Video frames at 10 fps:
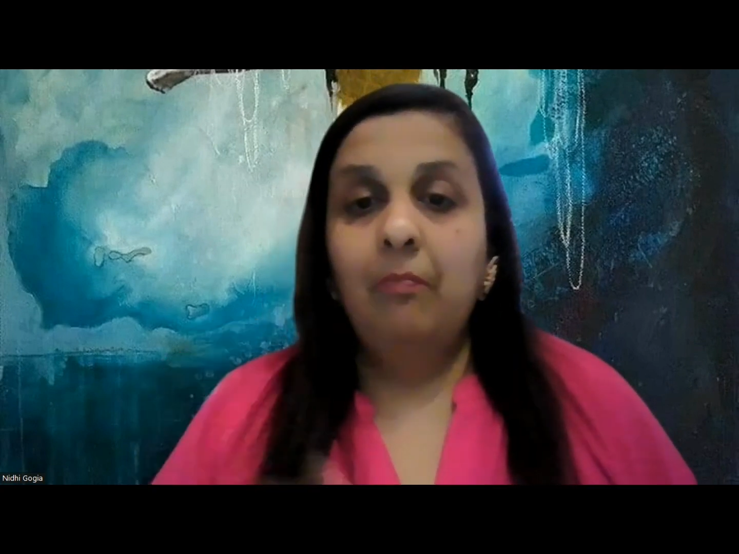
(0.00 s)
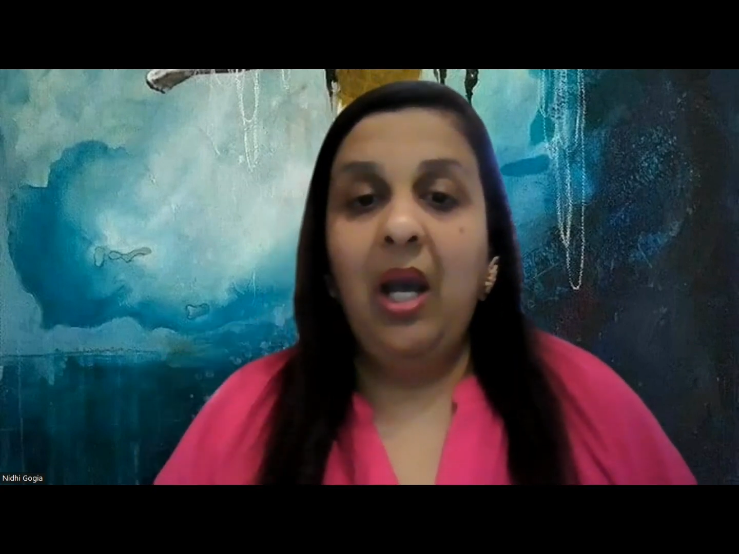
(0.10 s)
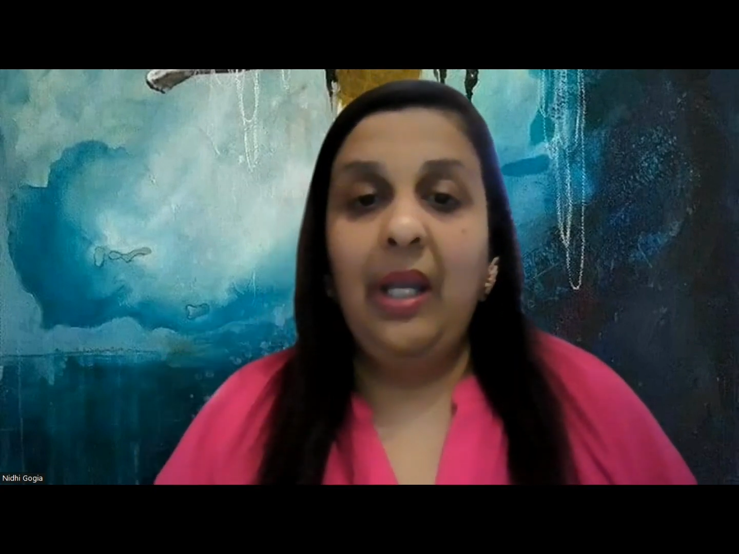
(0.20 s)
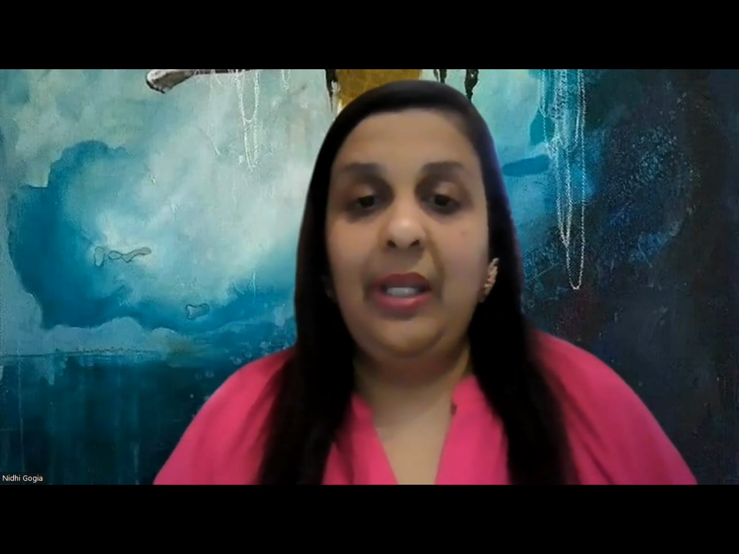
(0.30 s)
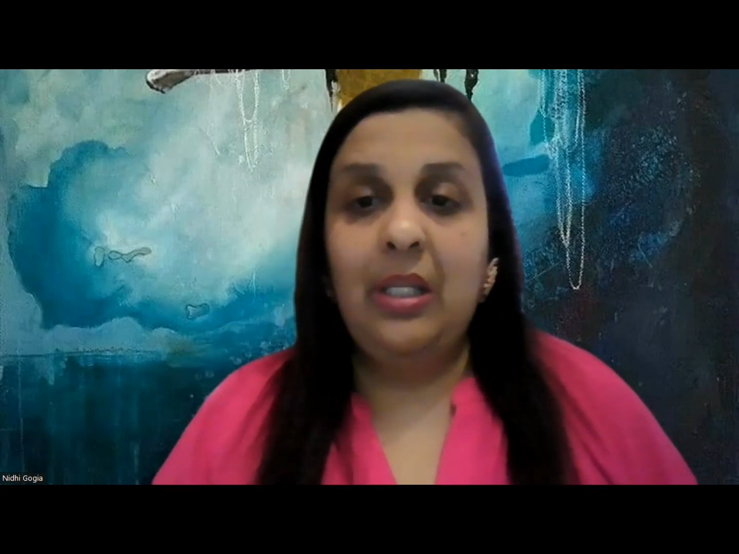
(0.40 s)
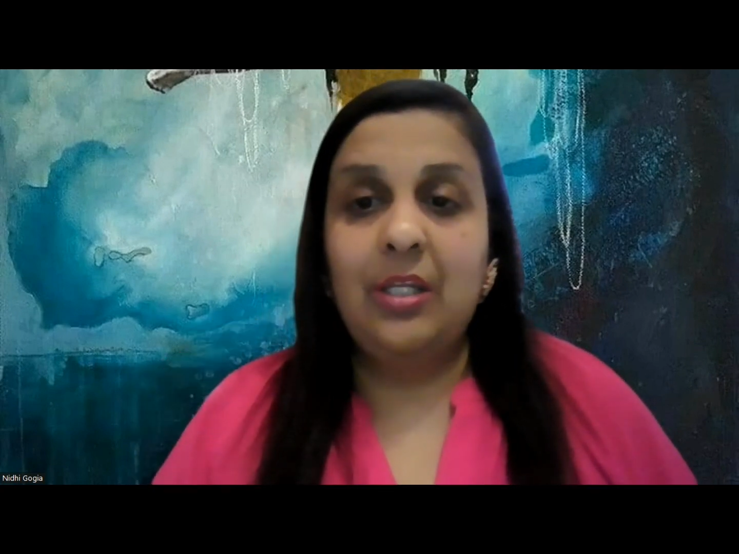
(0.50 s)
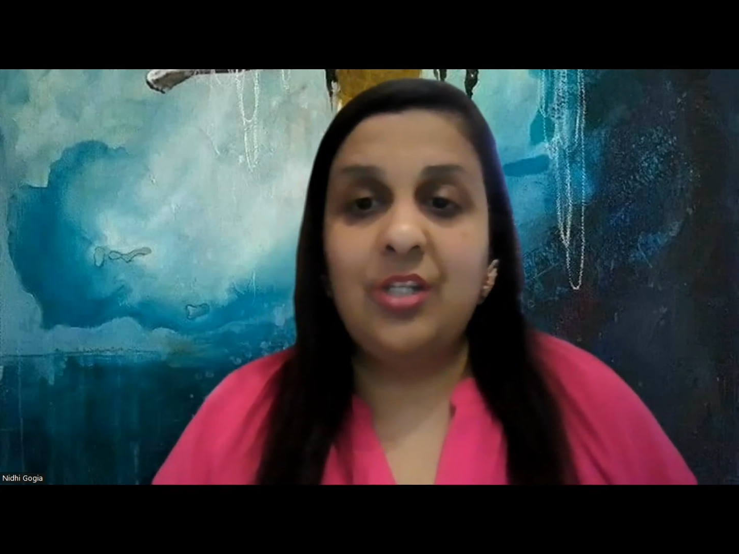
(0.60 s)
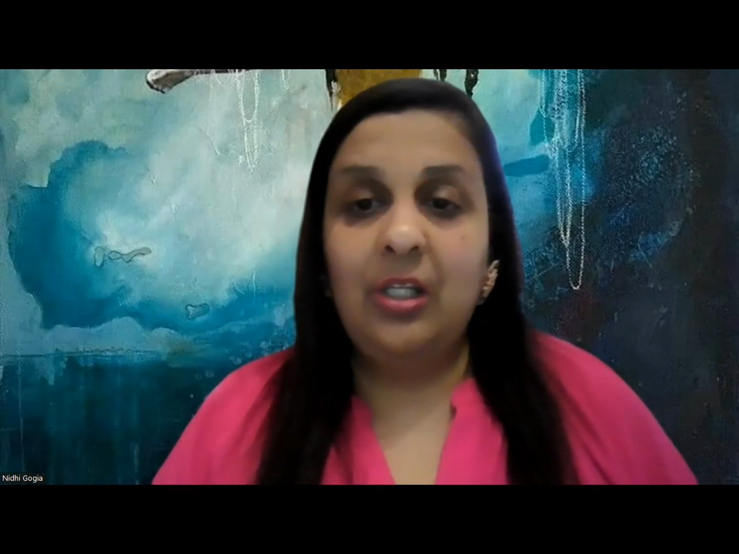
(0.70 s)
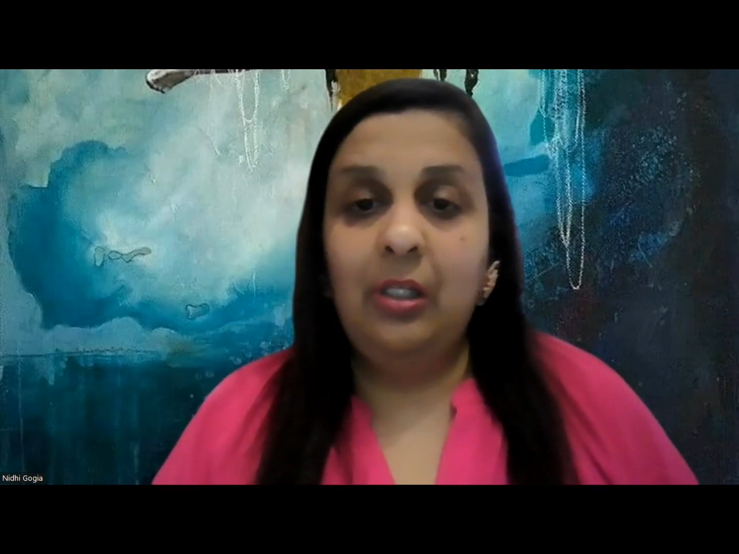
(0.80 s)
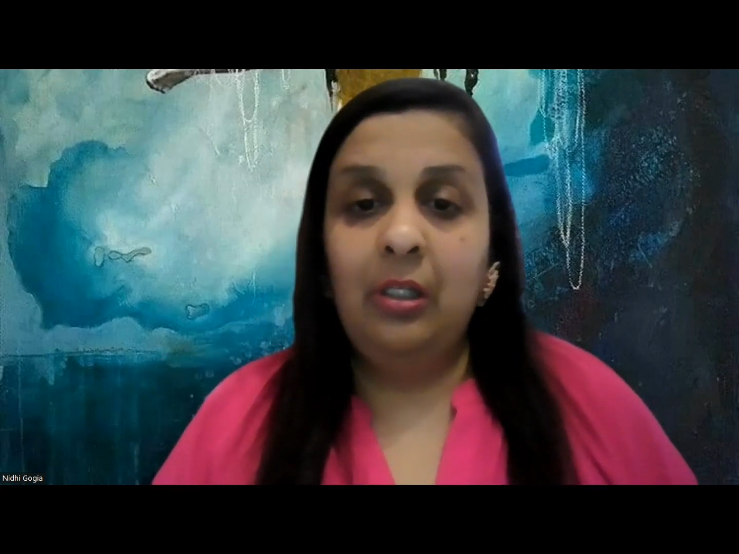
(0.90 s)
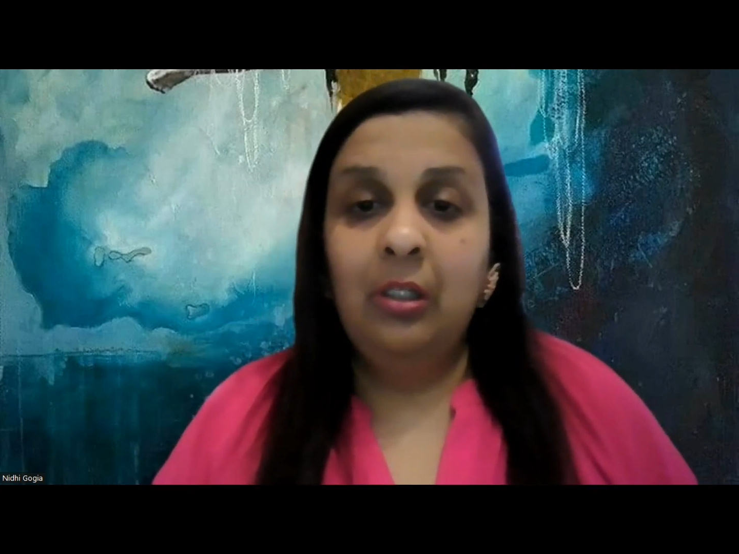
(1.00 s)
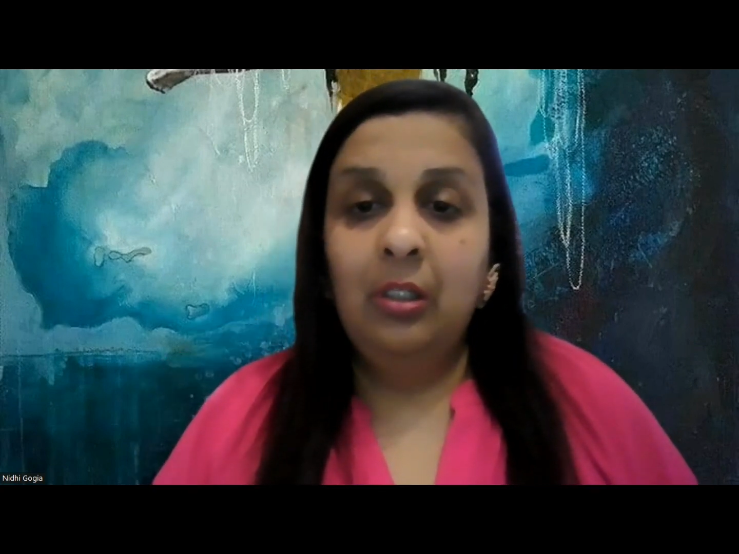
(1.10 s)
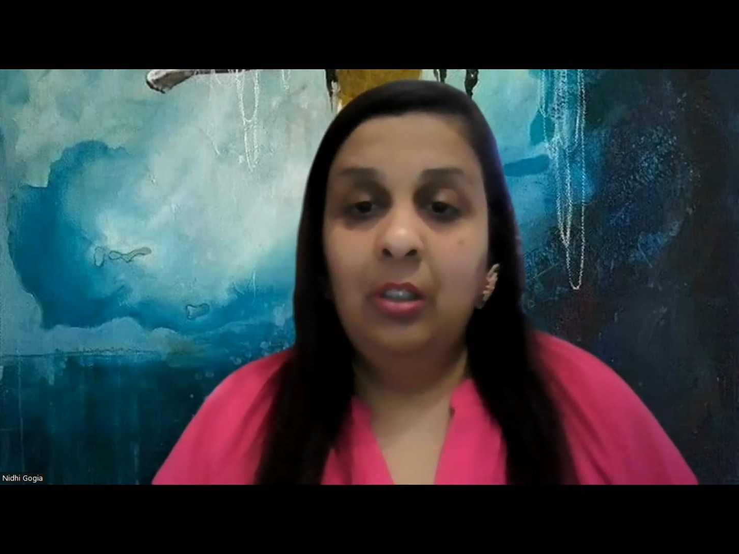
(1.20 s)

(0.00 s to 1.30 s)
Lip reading: my little